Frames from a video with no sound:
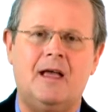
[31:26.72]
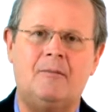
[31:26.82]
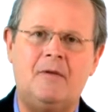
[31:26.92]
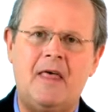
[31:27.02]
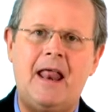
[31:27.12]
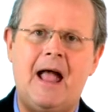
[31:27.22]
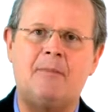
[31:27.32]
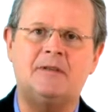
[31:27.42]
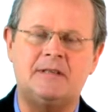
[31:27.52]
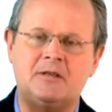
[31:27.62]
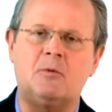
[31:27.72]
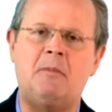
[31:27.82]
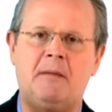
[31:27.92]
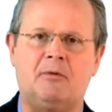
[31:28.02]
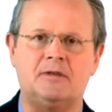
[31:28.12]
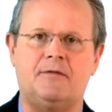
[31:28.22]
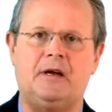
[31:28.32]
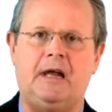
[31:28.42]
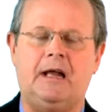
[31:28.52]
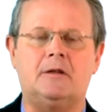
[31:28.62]
And when that happens, that's when people
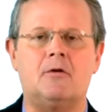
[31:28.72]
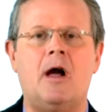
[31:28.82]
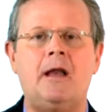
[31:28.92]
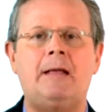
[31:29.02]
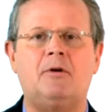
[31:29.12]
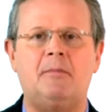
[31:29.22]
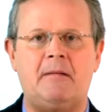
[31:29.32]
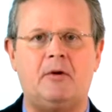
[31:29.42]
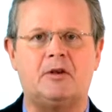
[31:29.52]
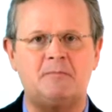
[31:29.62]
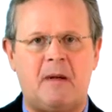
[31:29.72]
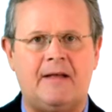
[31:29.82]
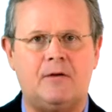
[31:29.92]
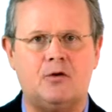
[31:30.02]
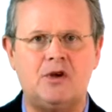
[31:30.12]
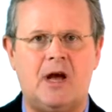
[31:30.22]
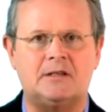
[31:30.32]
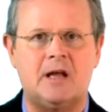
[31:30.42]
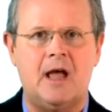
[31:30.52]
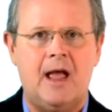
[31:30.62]
suffocate. They're unable to be able to expand their
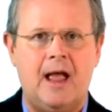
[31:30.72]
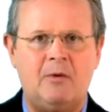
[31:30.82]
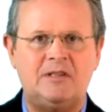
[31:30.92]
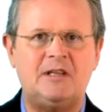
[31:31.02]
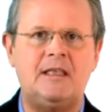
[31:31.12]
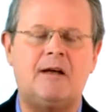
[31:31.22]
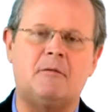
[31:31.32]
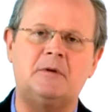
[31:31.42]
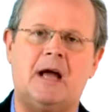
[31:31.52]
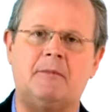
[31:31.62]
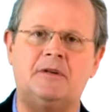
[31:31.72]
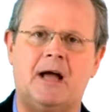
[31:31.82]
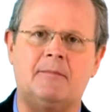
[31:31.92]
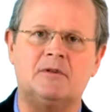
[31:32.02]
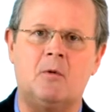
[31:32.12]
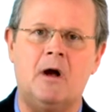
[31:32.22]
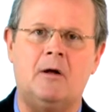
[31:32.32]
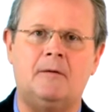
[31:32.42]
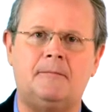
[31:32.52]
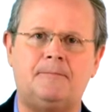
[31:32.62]
chest. And we see that from time to time as
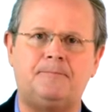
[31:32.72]
well.